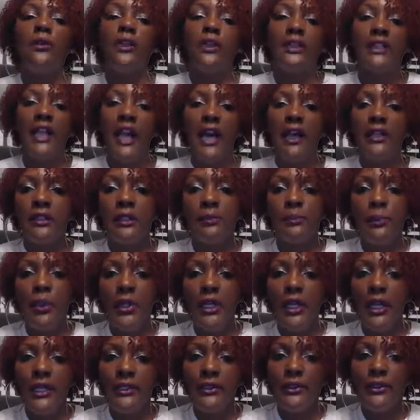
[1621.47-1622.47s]

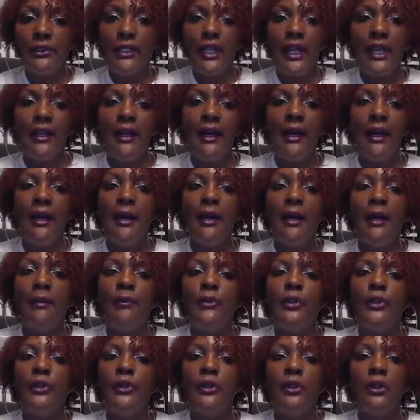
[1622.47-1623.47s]

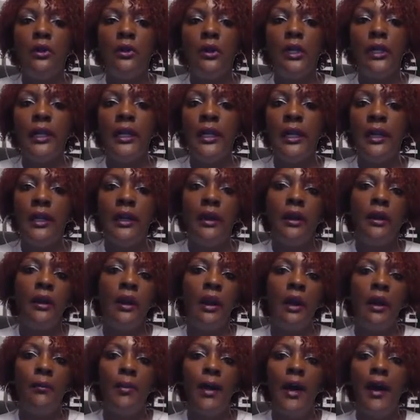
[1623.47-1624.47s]
childsupporthustle.com. You can go on
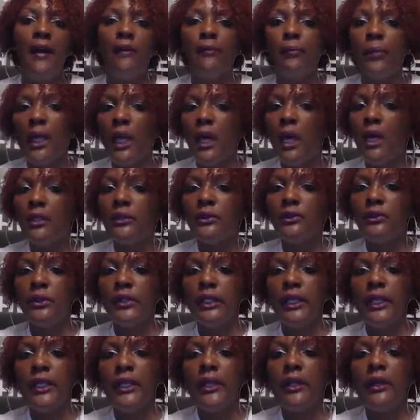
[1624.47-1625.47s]
there. I have blogs
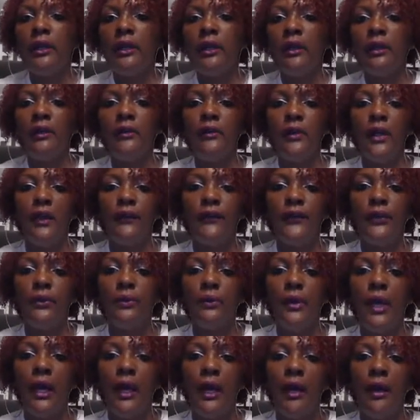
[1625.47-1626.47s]
on there. If
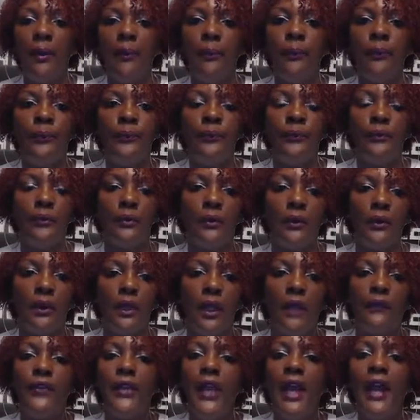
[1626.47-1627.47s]
you
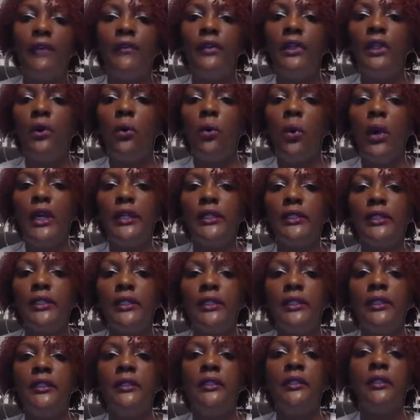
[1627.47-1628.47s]
have any
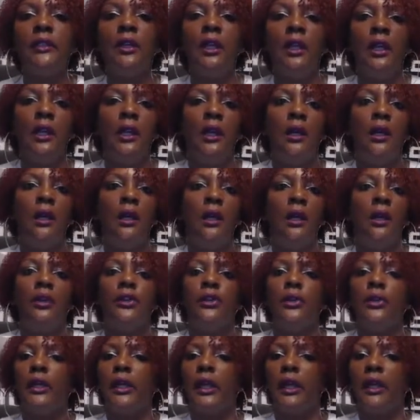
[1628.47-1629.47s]
questions,
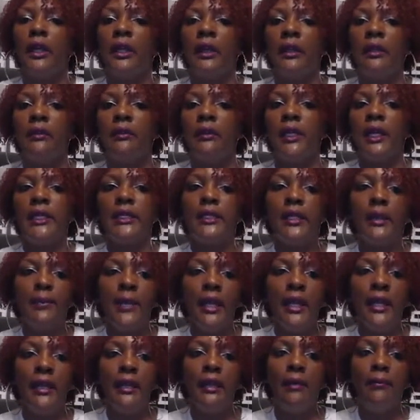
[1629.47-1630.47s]
you can send
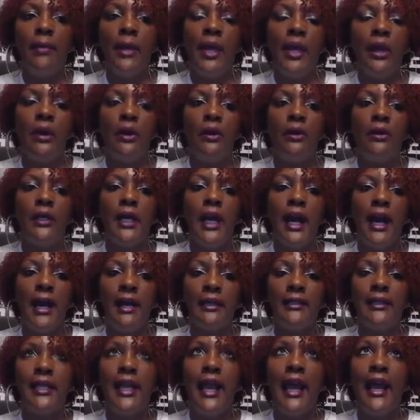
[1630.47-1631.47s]
me an email,
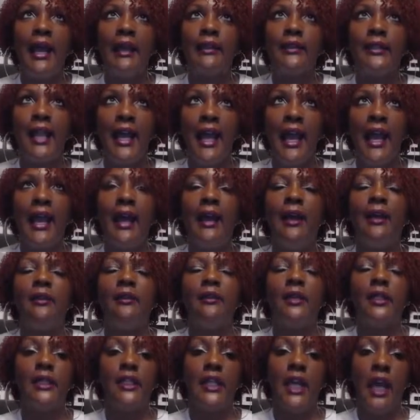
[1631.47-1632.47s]

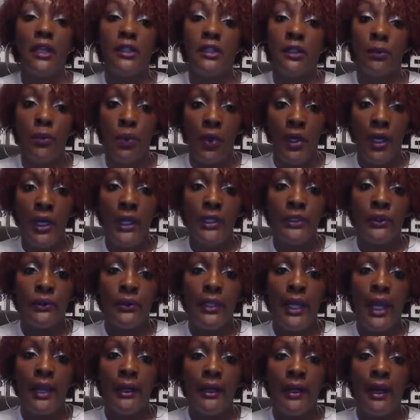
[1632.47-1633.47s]

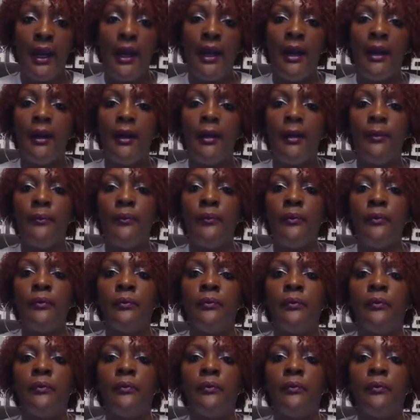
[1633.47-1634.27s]
contact@thechildsupporthustle.com.